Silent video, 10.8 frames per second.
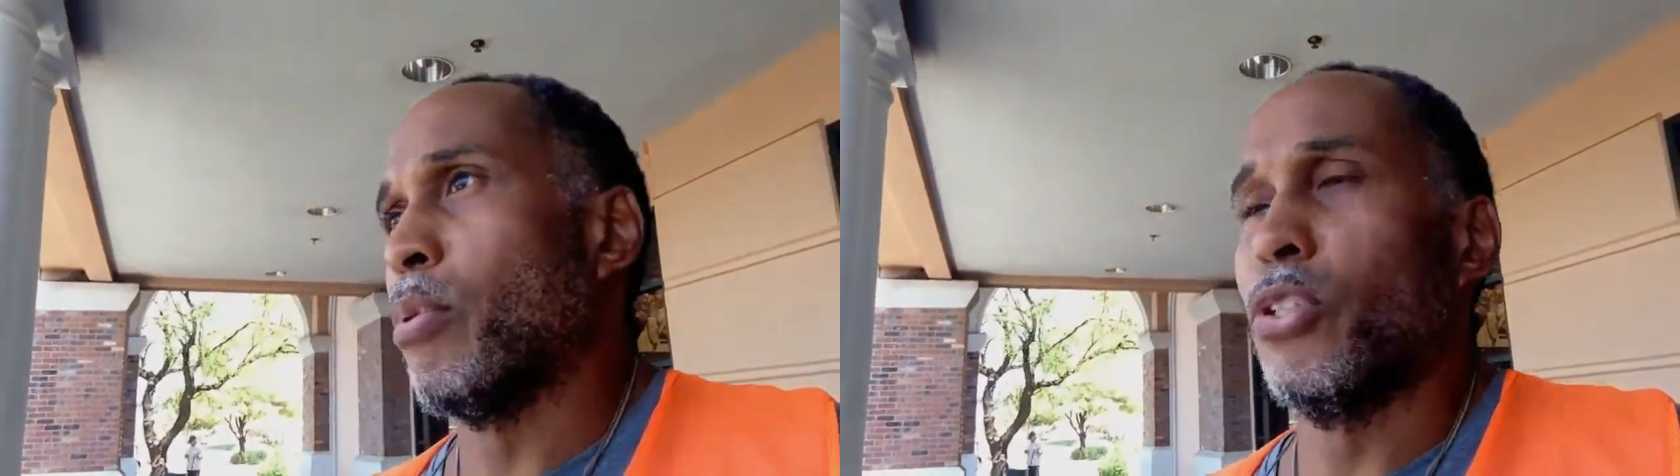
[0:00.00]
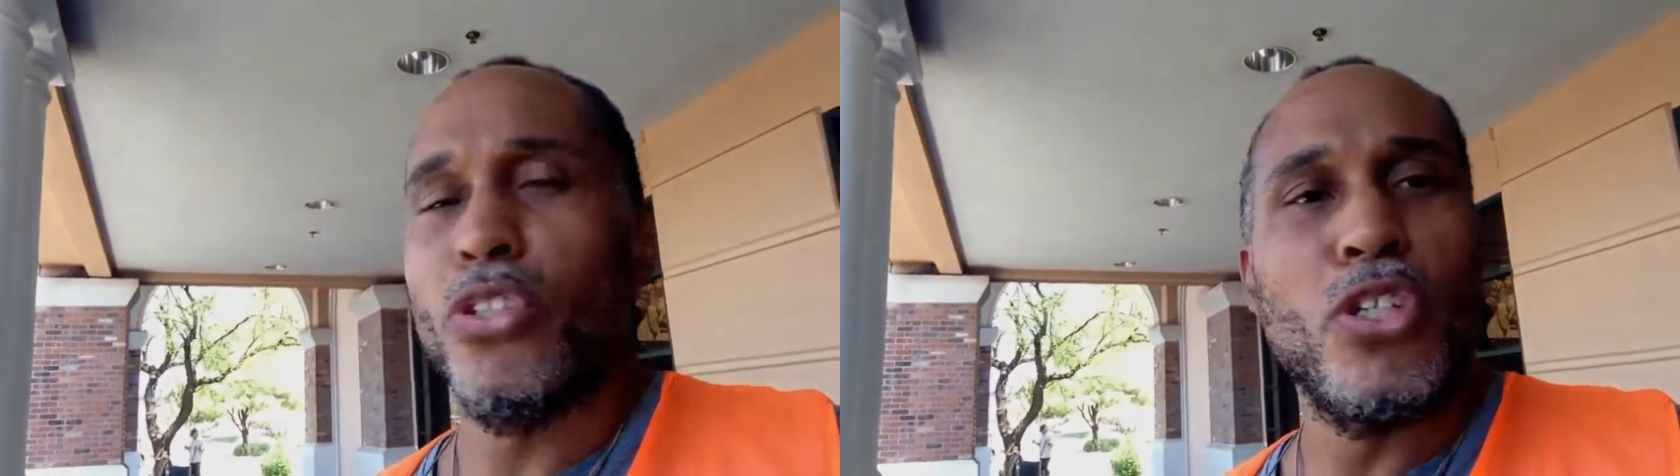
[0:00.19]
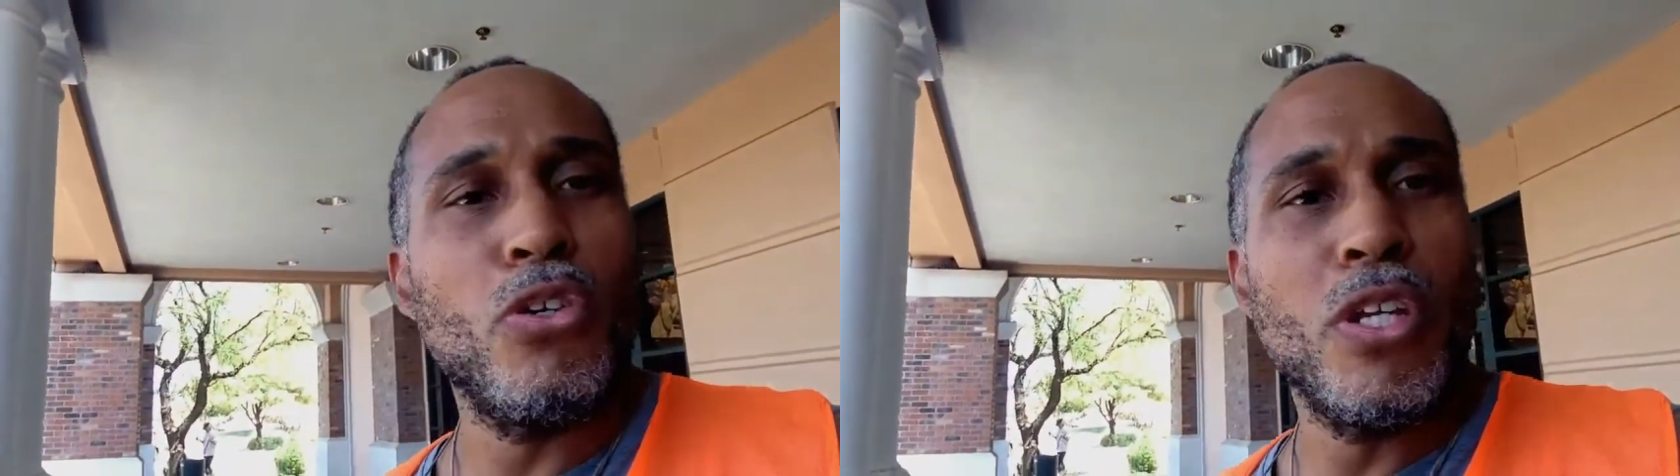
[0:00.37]

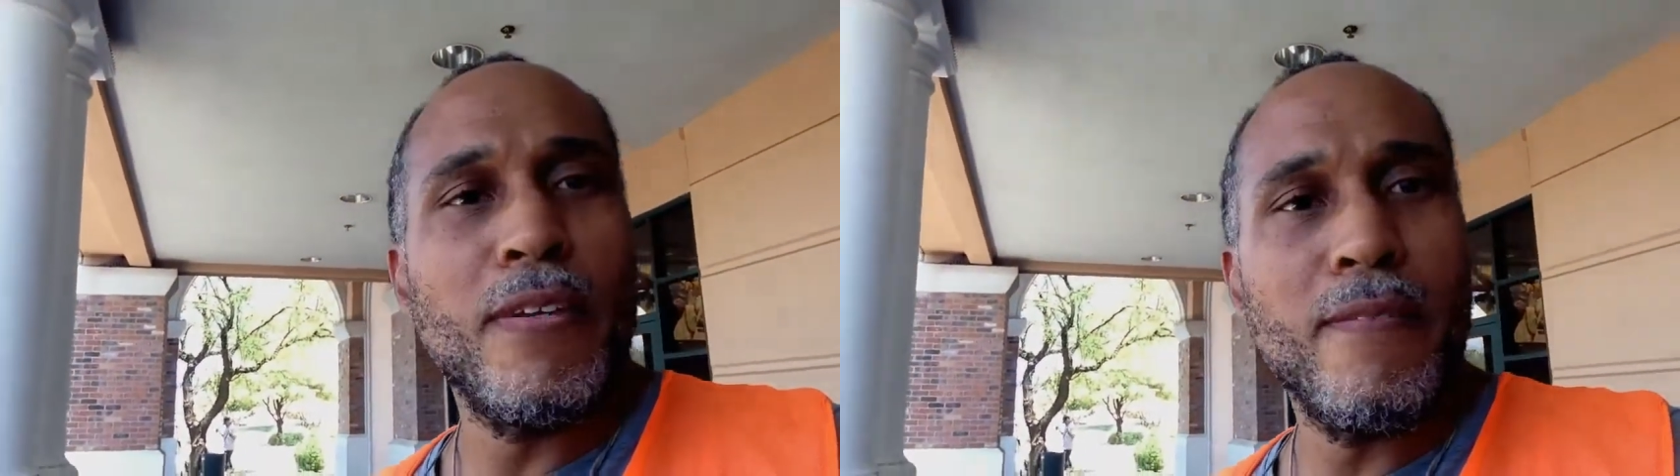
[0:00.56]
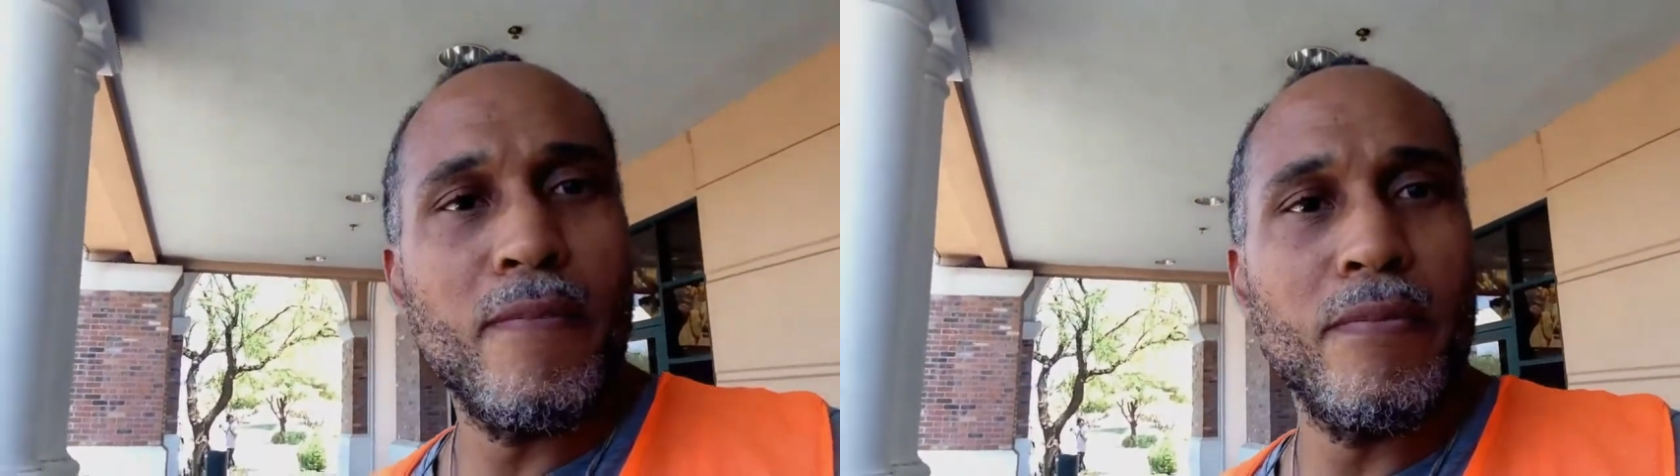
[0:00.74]
persecuted